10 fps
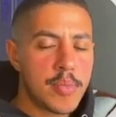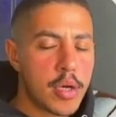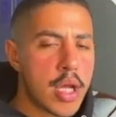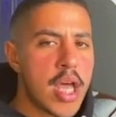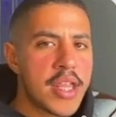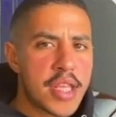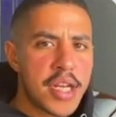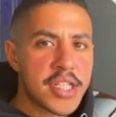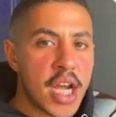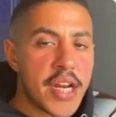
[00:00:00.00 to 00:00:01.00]
book, The
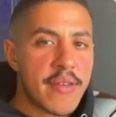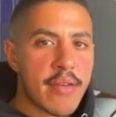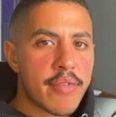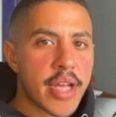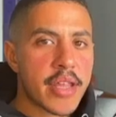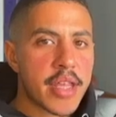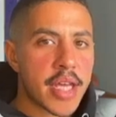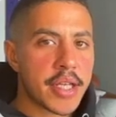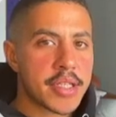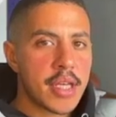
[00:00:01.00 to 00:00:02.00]
Design of Everyday
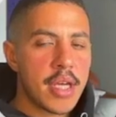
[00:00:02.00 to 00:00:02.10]
Things.